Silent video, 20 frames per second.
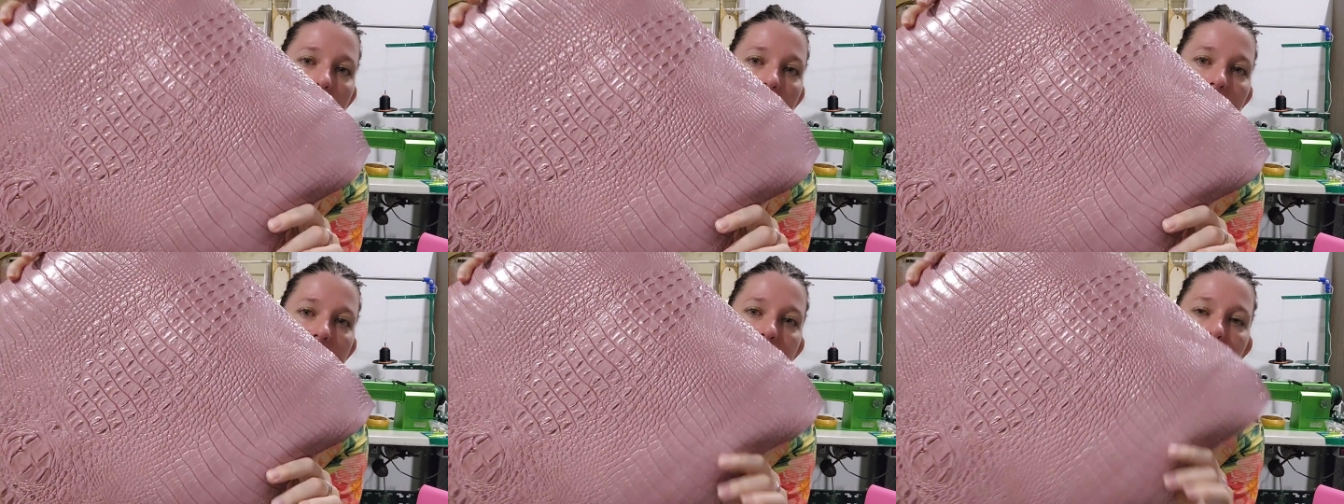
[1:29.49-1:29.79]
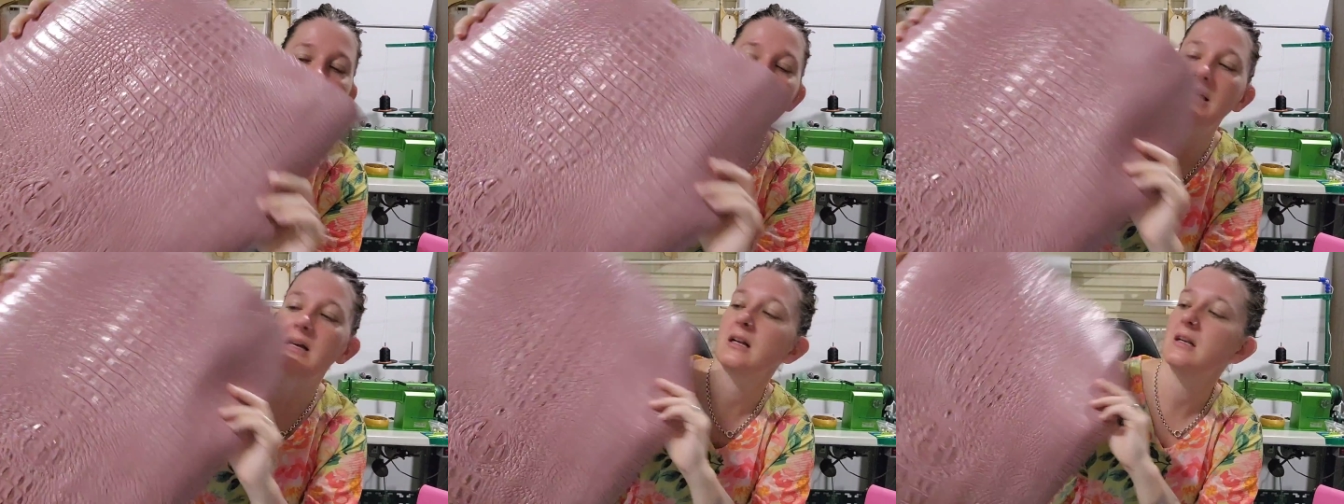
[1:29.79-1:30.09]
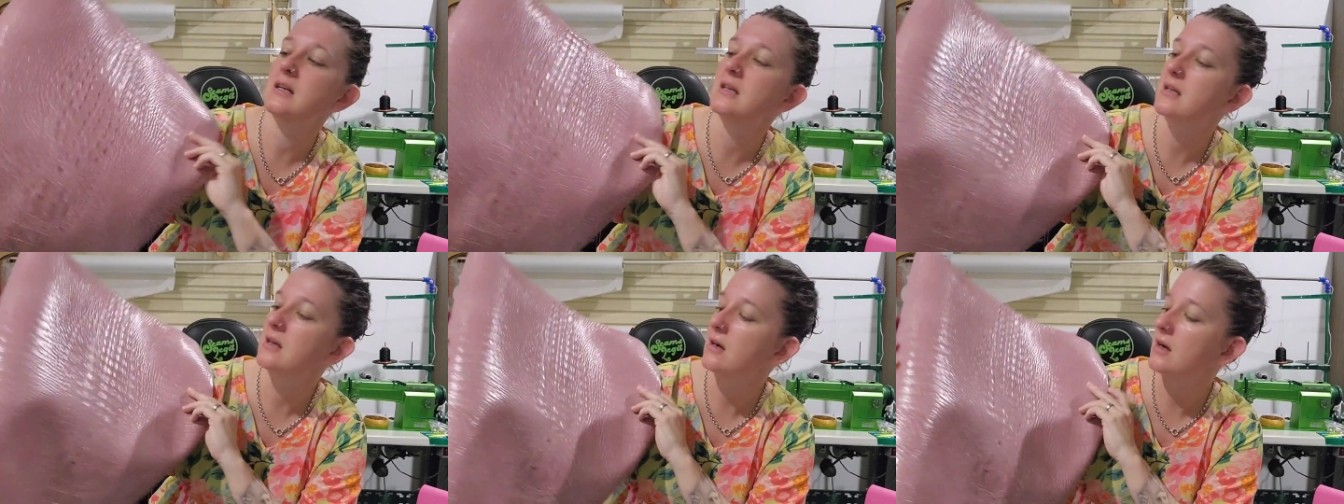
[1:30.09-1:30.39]
It's like a
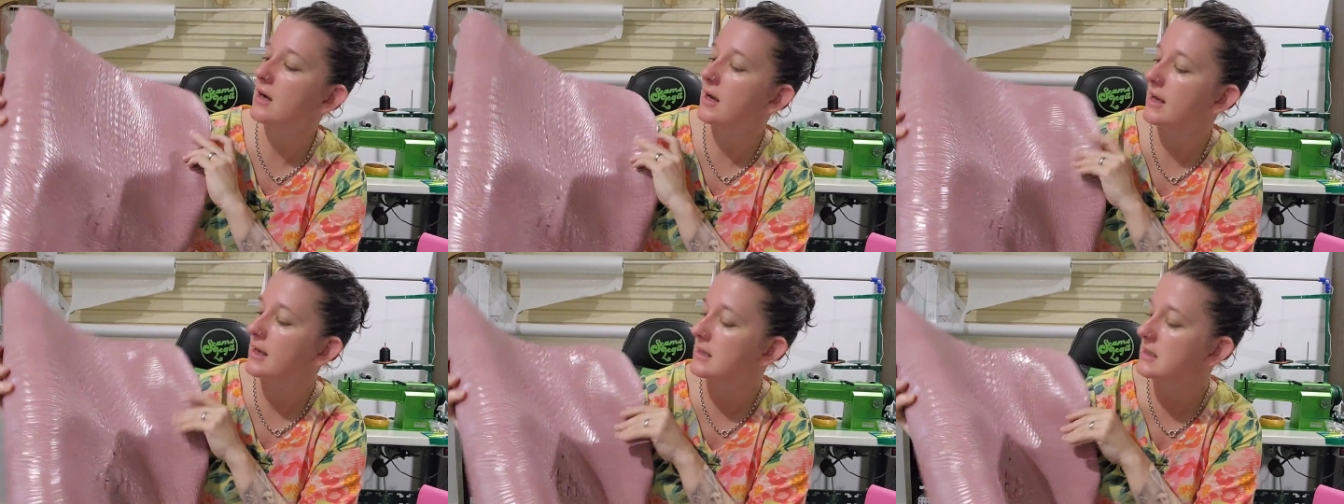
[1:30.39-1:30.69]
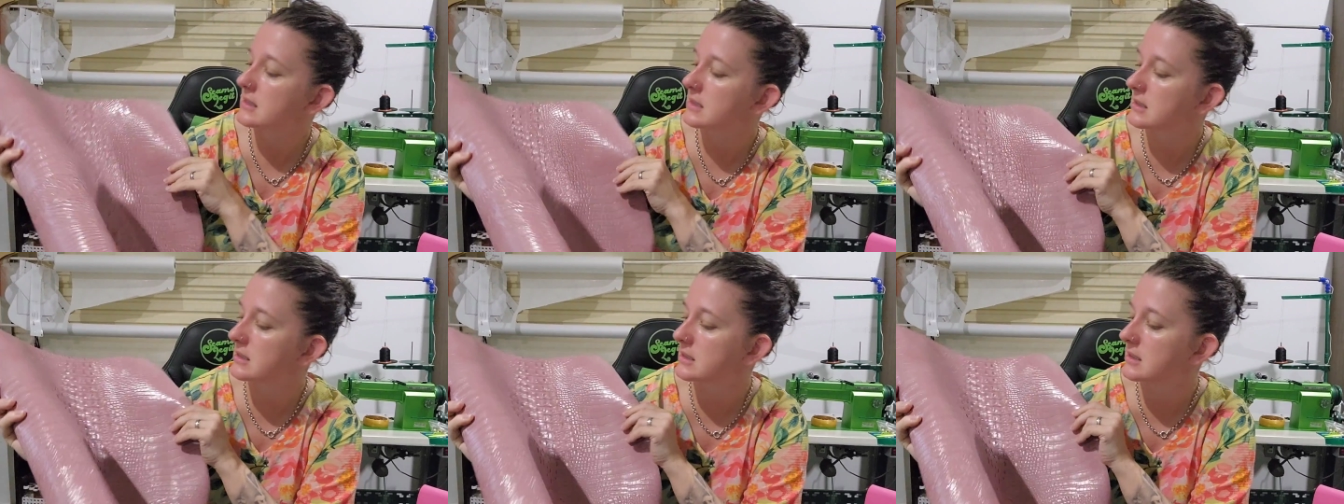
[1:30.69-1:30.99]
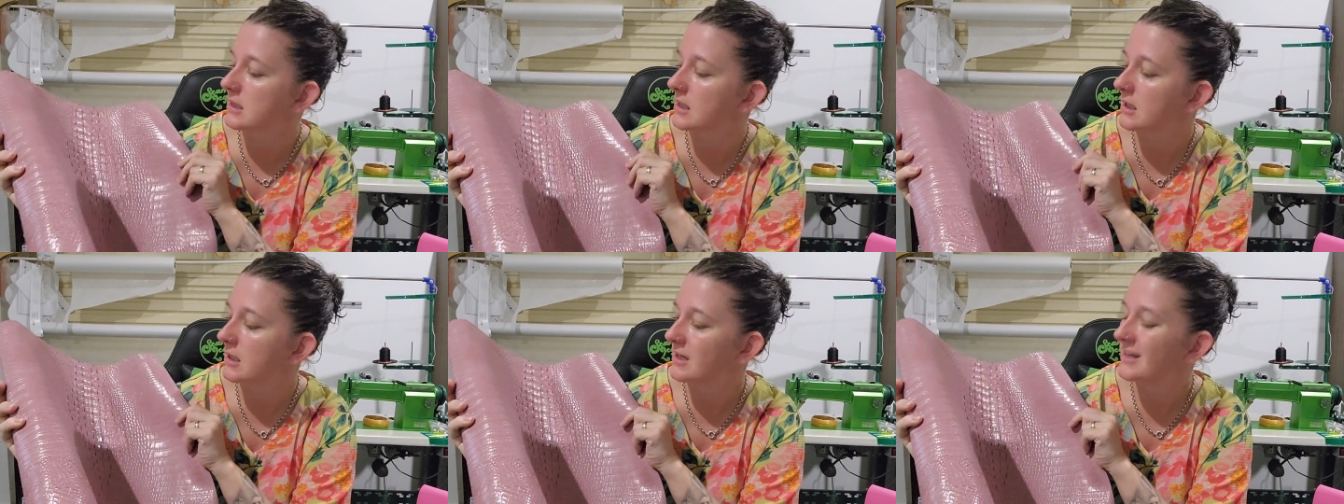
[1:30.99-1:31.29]

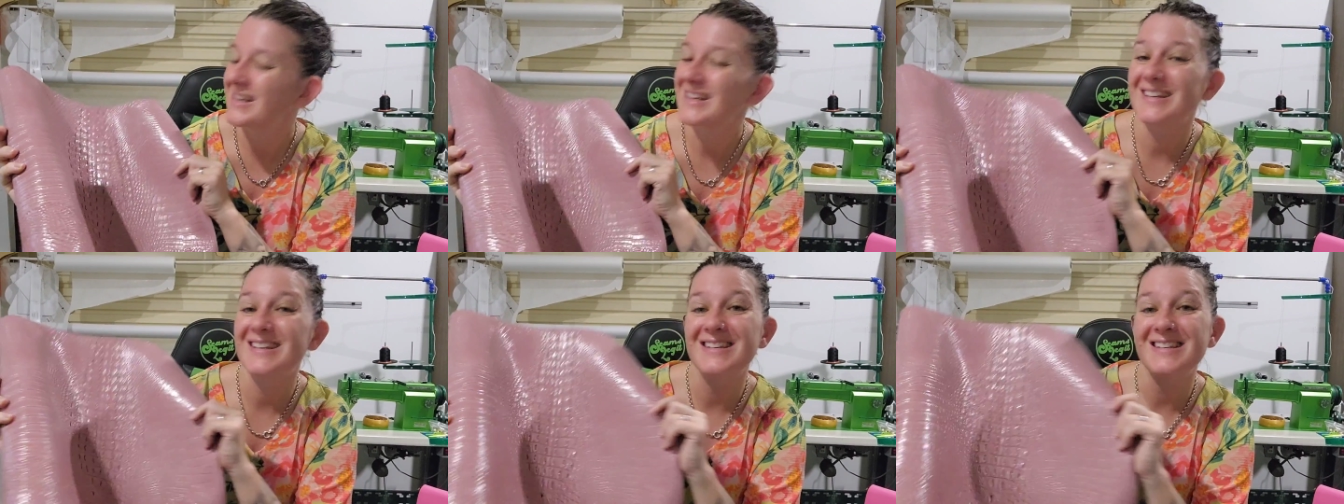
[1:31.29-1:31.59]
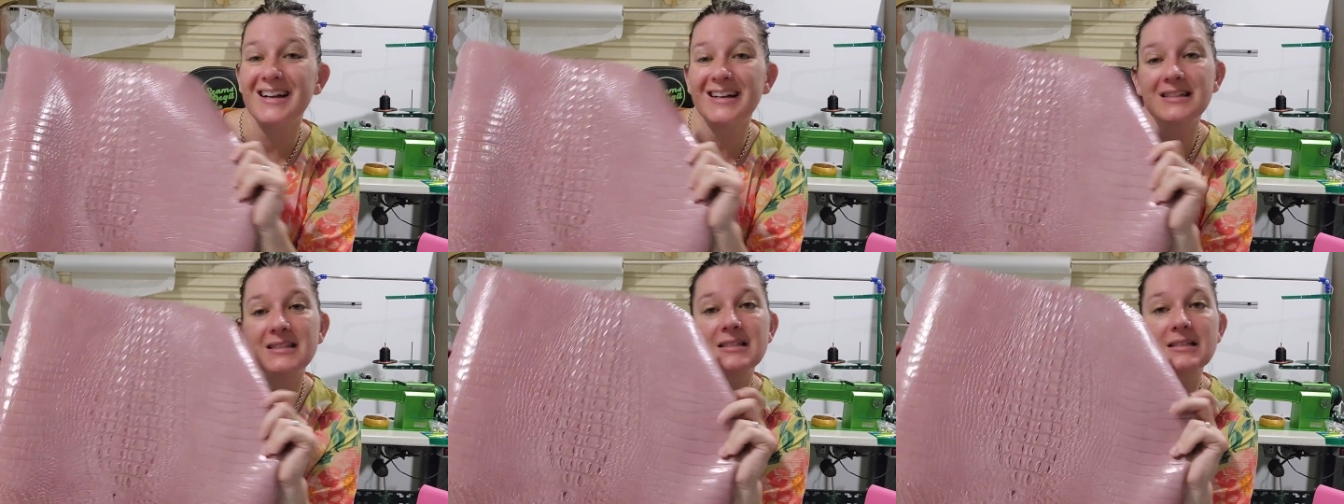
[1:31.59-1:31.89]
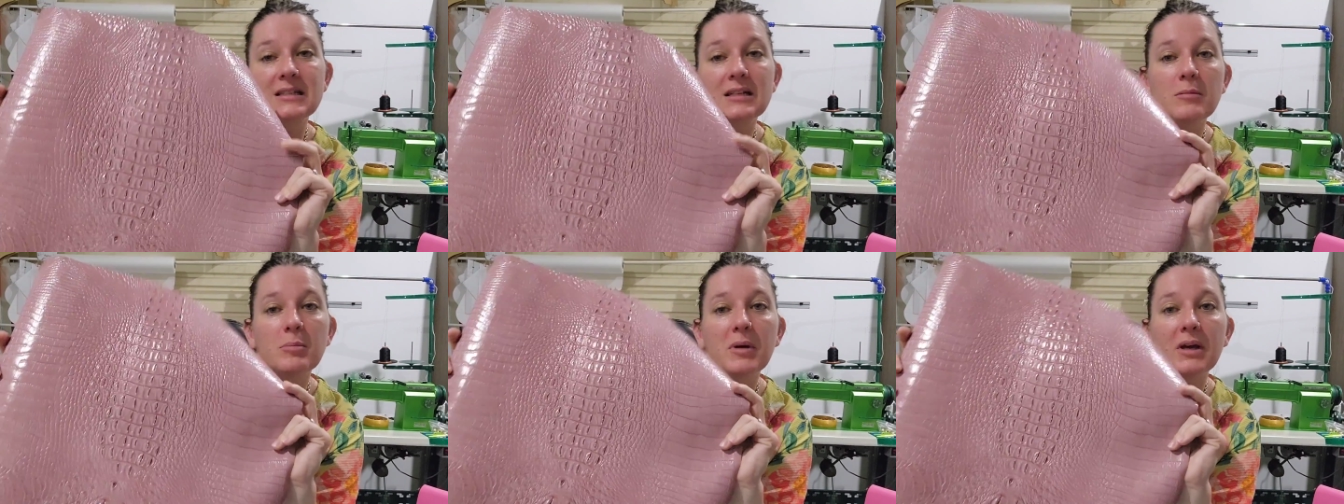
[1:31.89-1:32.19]
nice
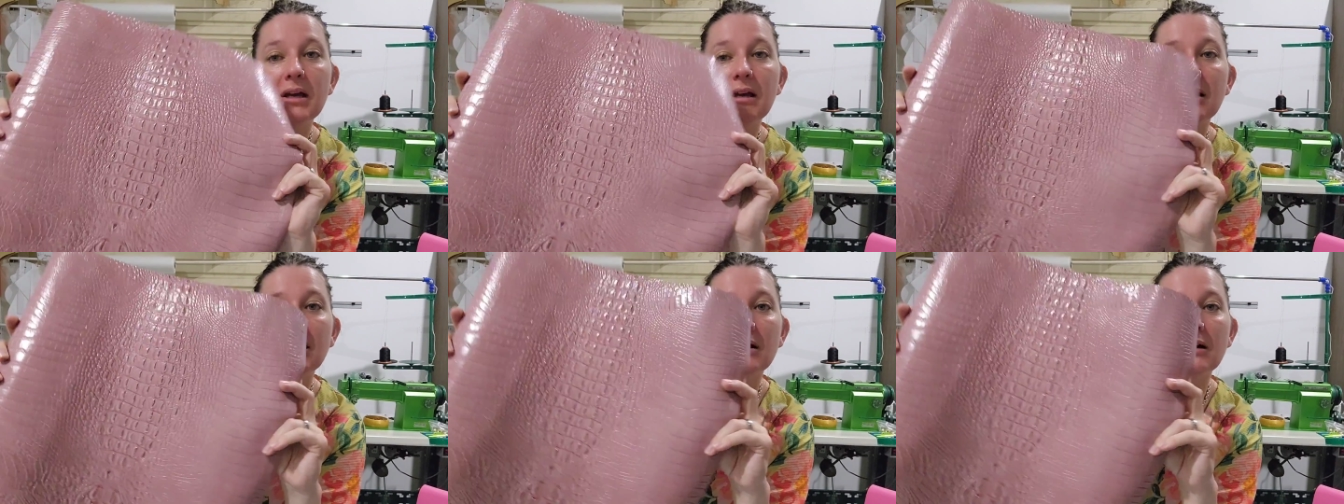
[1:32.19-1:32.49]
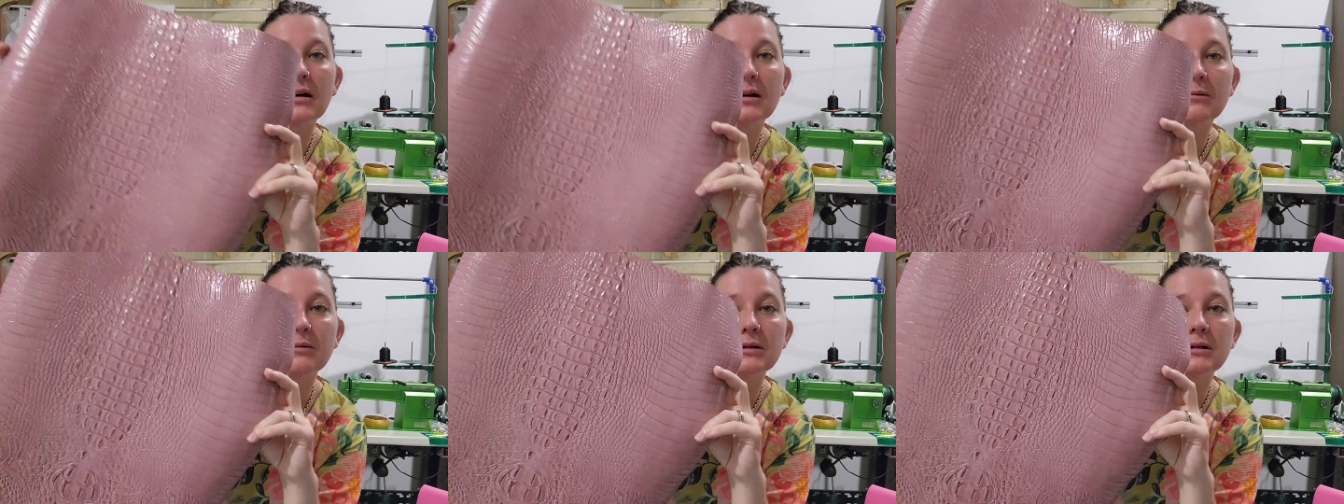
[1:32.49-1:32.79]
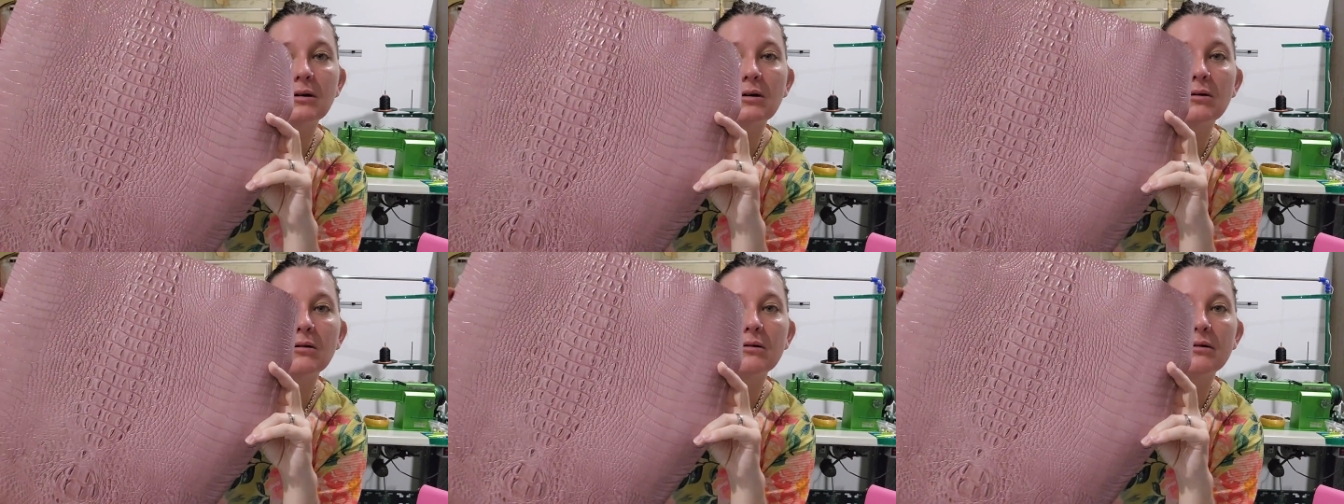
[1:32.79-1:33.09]
dusty pink, I
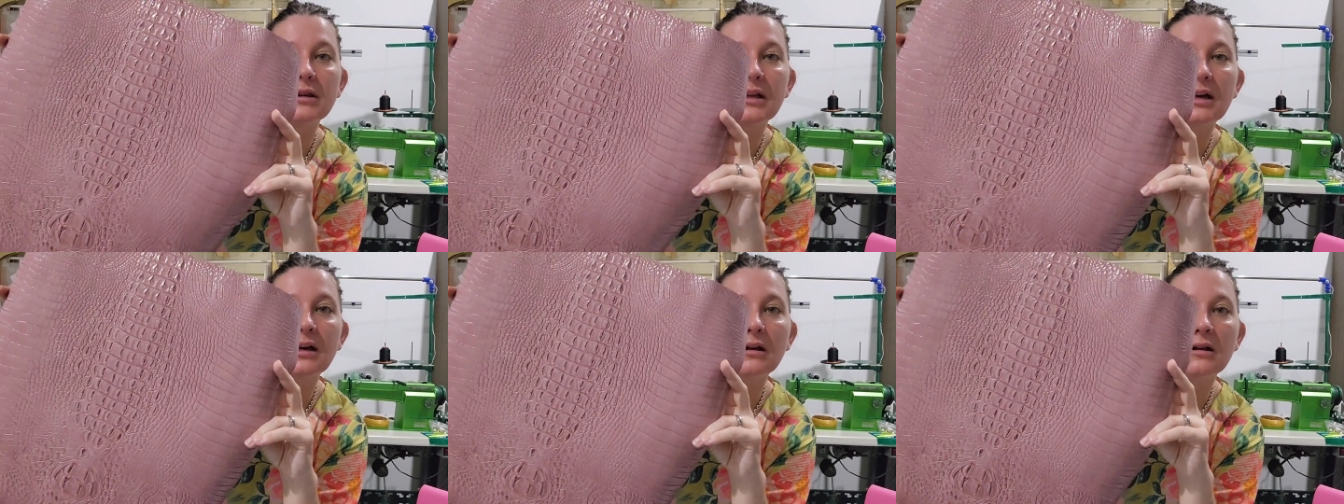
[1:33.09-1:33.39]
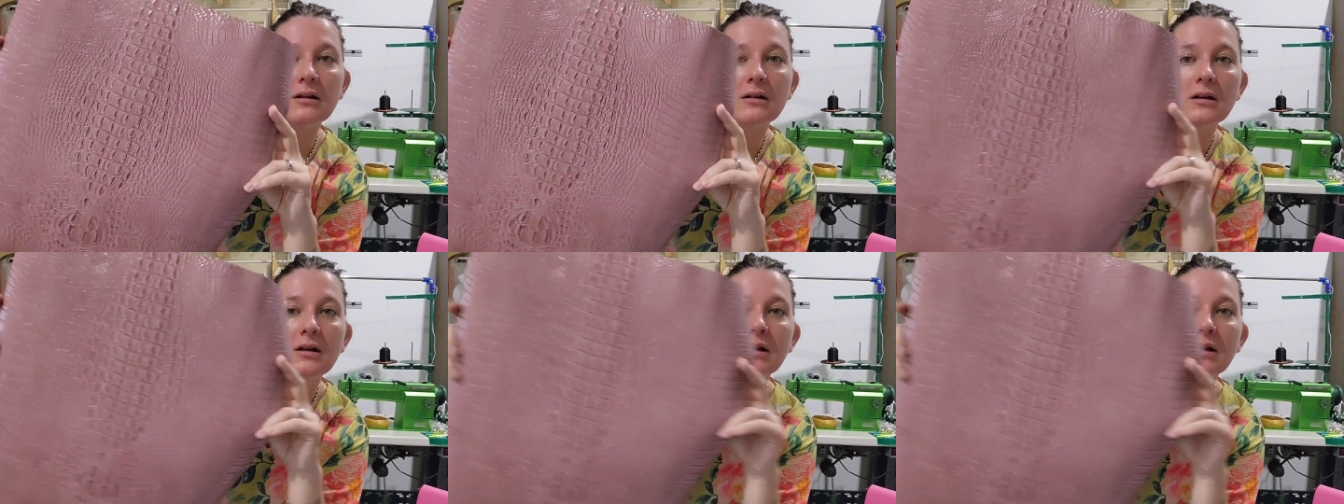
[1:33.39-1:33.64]
would call that.